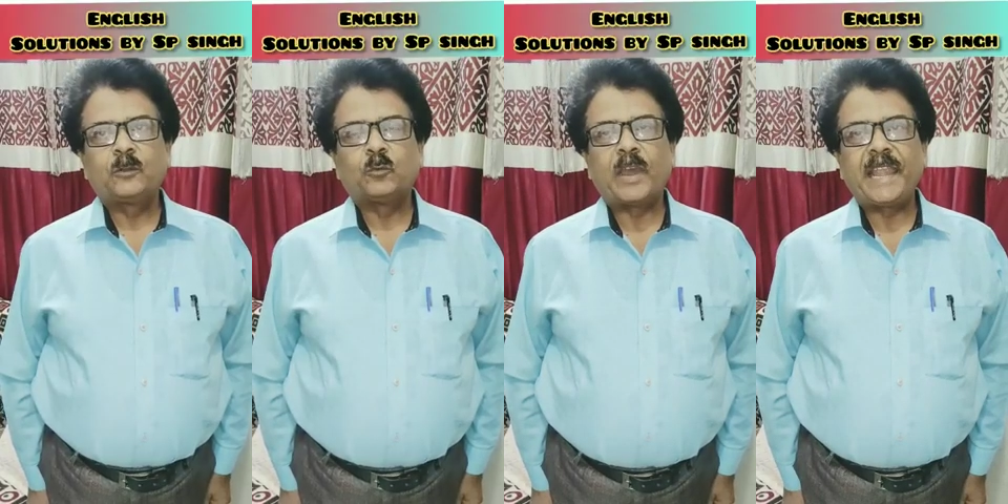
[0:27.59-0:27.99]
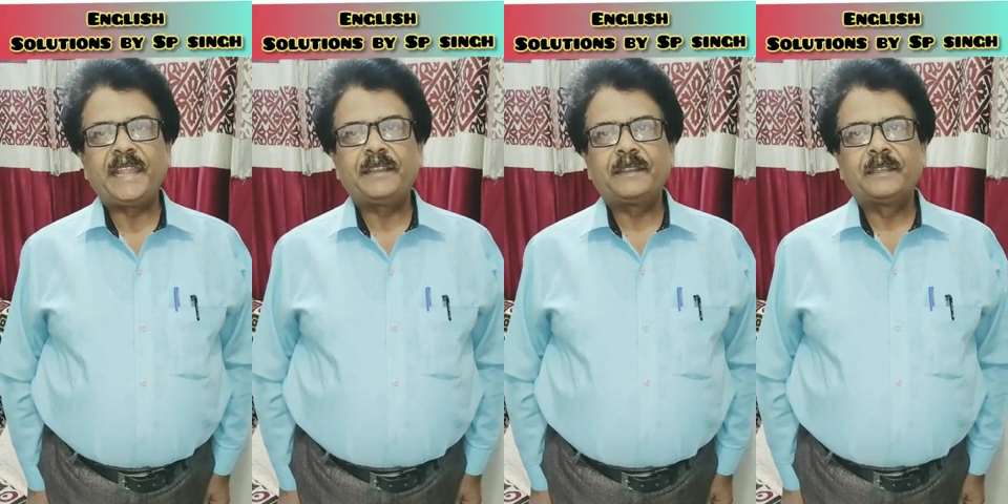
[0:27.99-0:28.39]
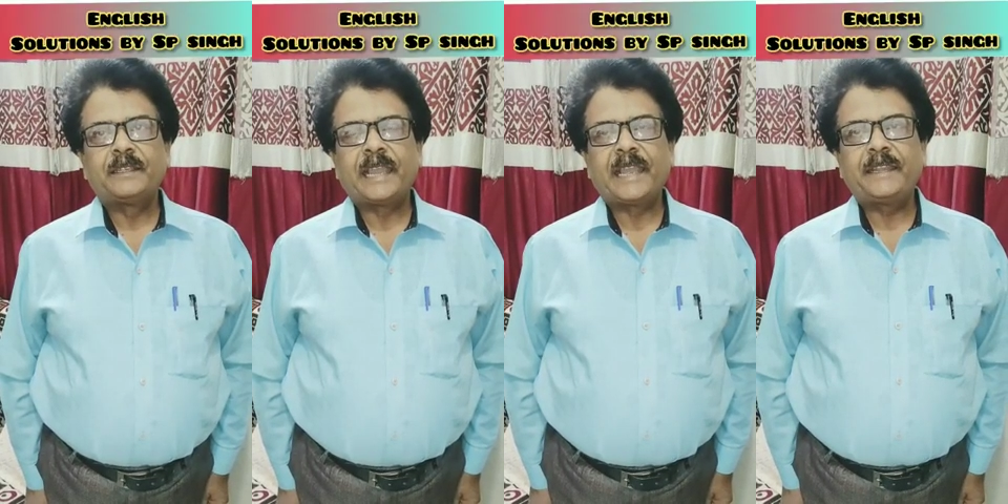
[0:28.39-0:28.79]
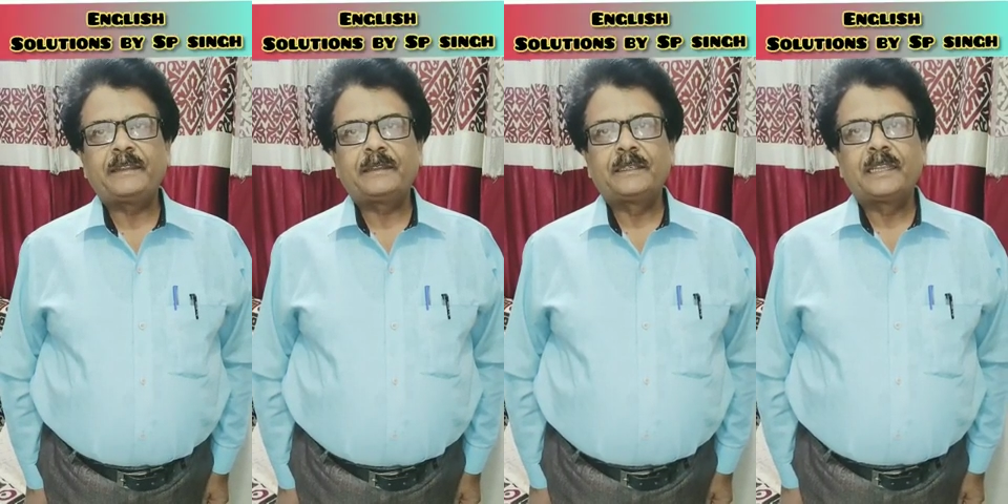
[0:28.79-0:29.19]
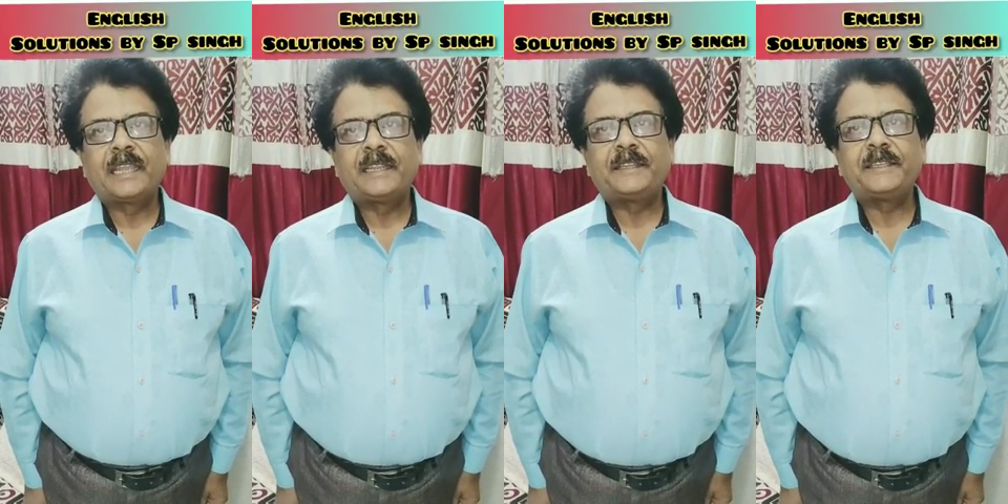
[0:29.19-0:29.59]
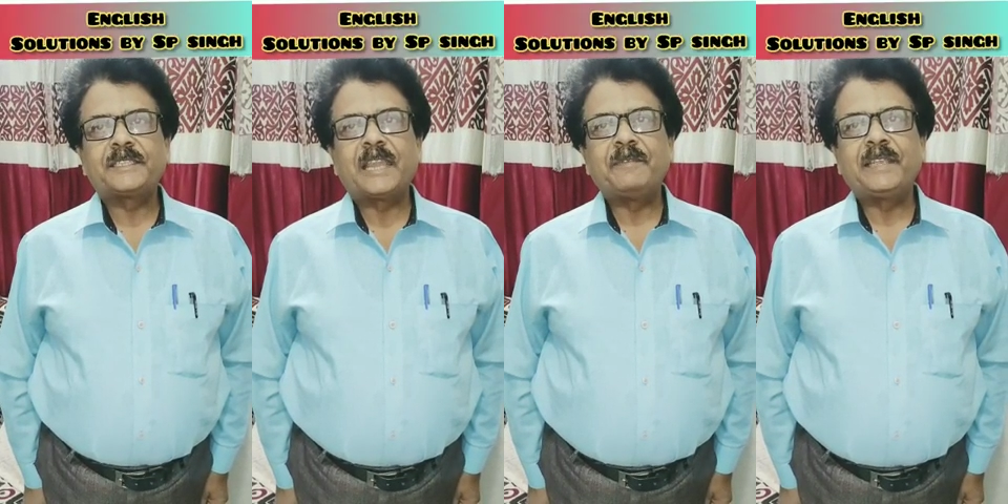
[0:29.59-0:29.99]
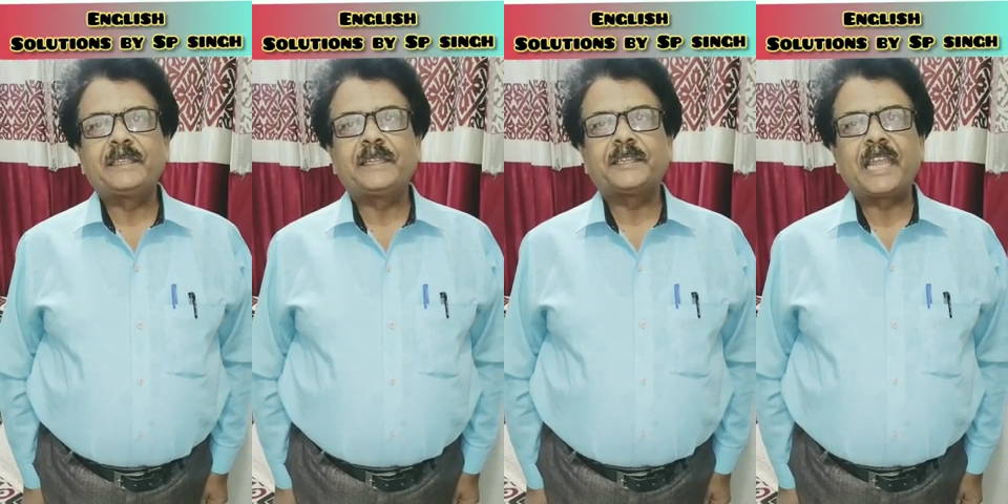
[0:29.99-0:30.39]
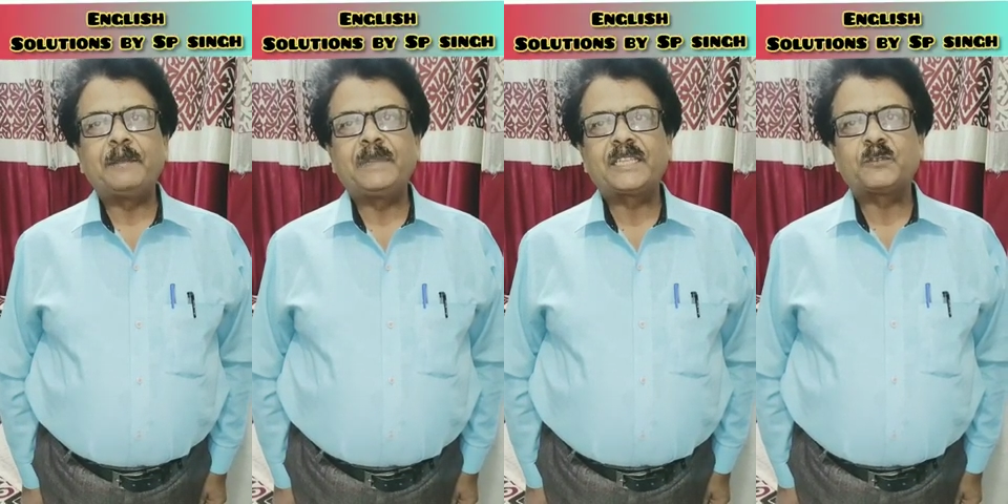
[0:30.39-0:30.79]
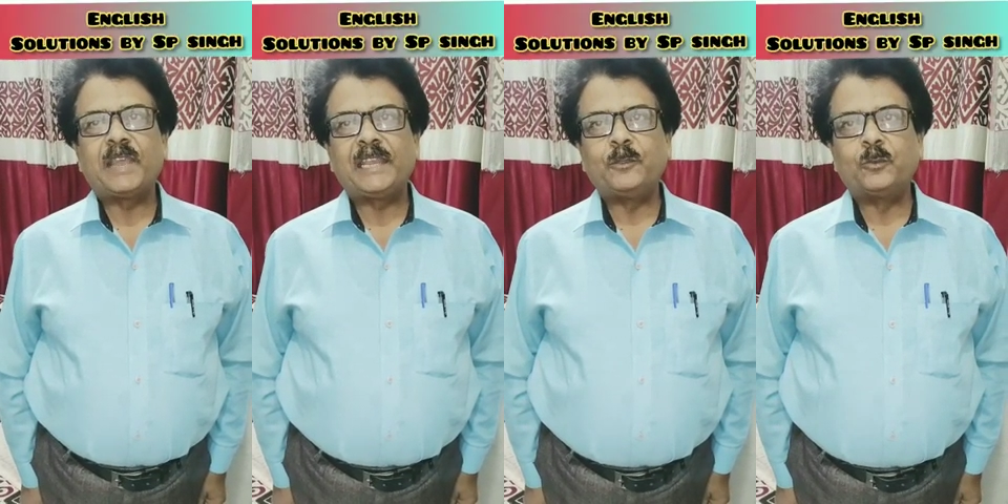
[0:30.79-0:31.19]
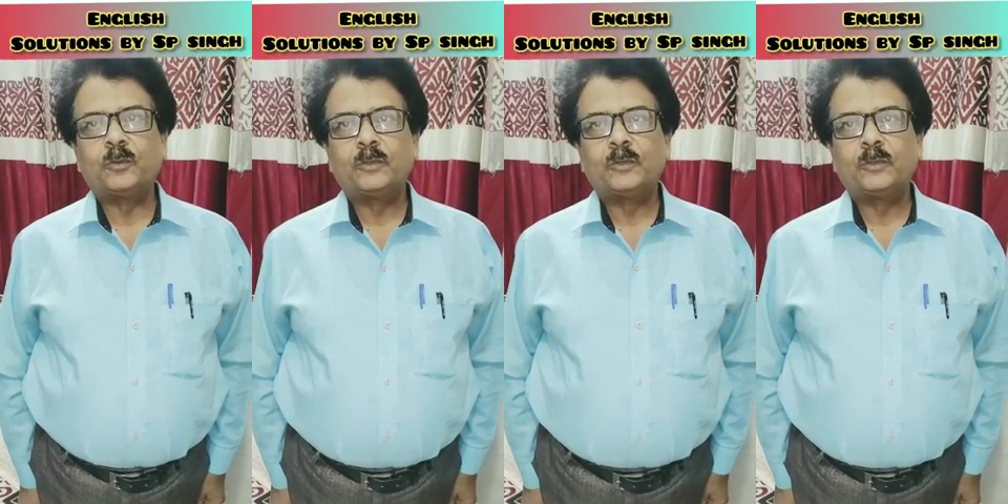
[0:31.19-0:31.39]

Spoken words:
wide and it is having the timeless value.